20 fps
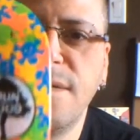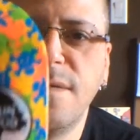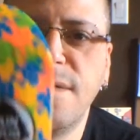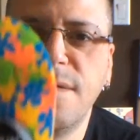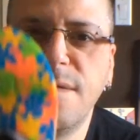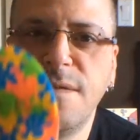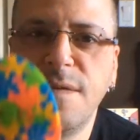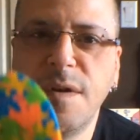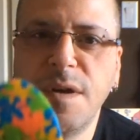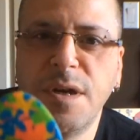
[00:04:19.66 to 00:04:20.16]

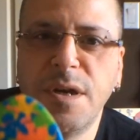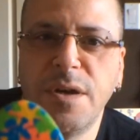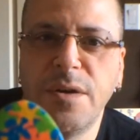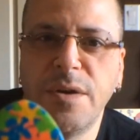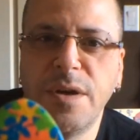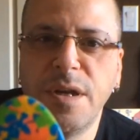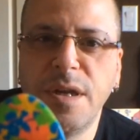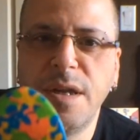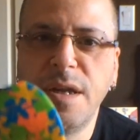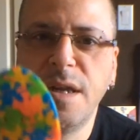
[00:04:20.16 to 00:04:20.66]

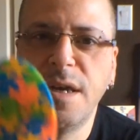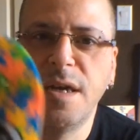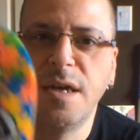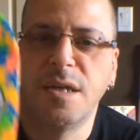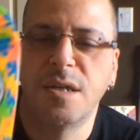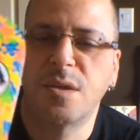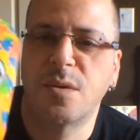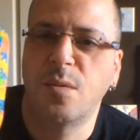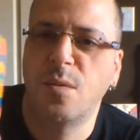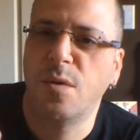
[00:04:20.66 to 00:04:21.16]
Very
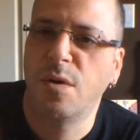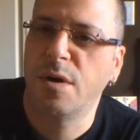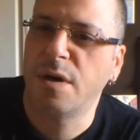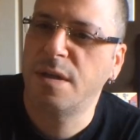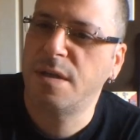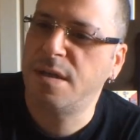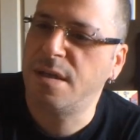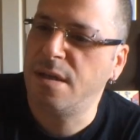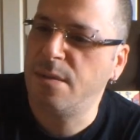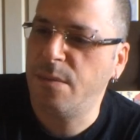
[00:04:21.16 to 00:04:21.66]
nice
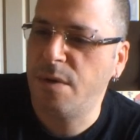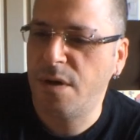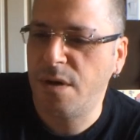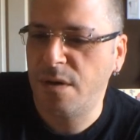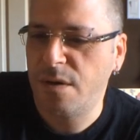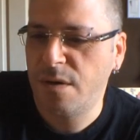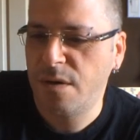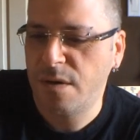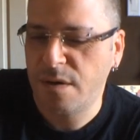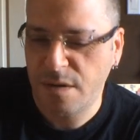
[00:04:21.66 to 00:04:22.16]
work,
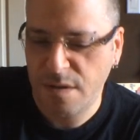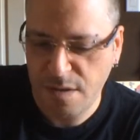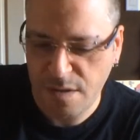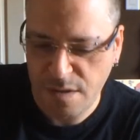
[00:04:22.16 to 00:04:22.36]
Timo.